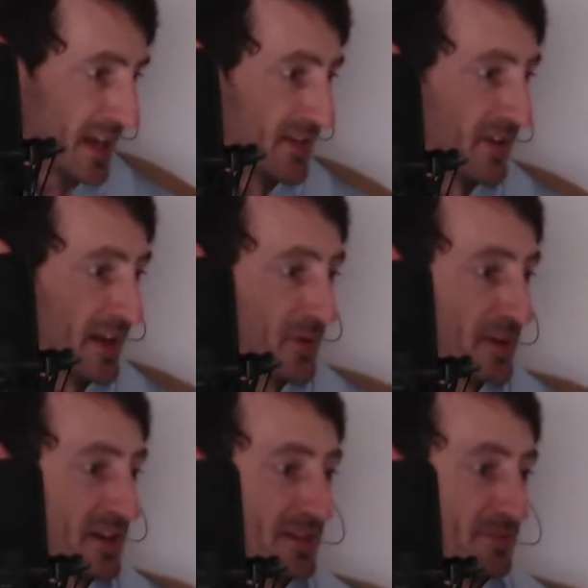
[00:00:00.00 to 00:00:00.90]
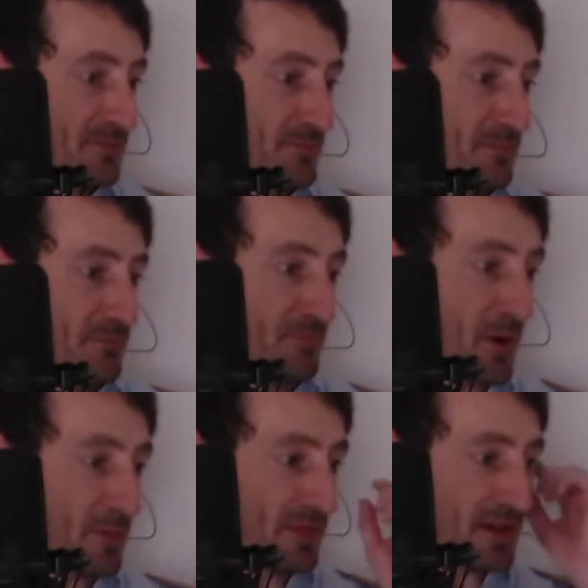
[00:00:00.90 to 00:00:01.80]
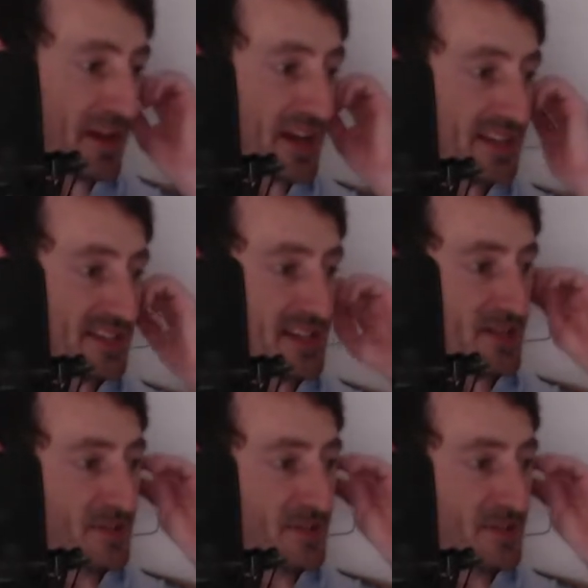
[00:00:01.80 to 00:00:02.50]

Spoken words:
If anyone can pop, I can see you,